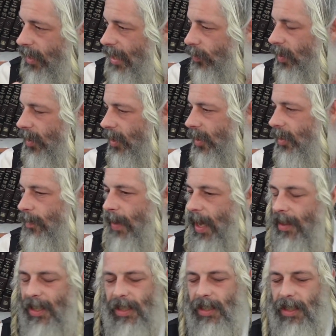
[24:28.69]
That's what this is
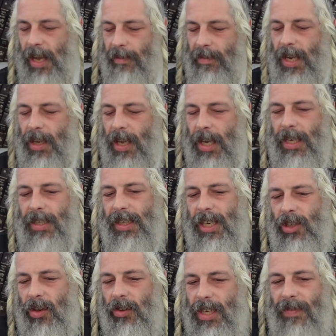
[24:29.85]
about. This is not meaning. He's saying
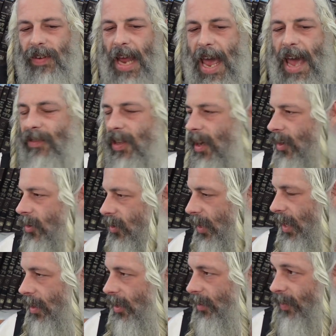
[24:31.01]
you don't even have to
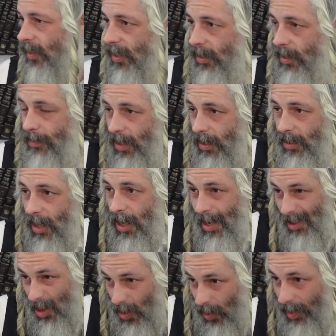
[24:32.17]
understand this physically because
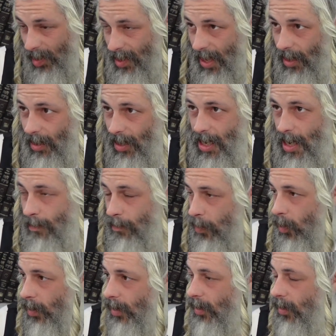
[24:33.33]
the whole thing, the
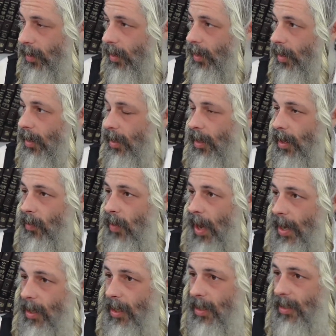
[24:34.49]
import
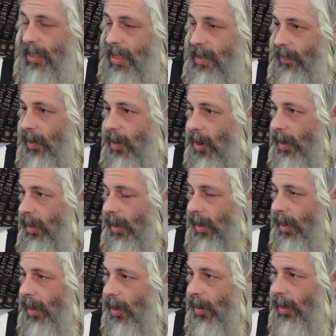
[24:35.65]
right, is even on
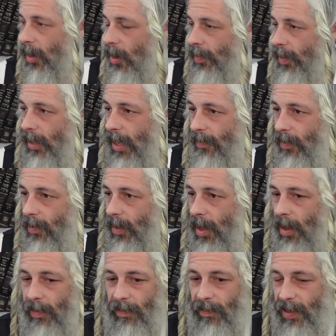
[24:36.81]
the level
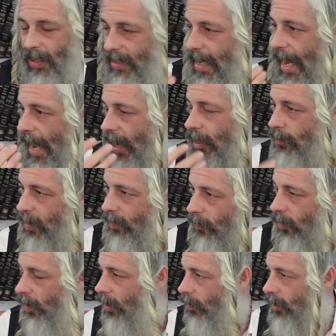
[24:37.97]
of the dot
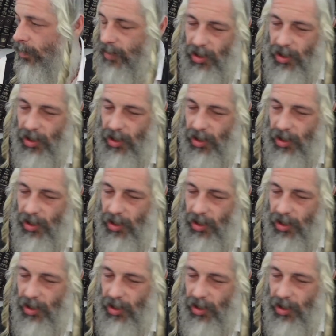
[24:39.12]
before he was.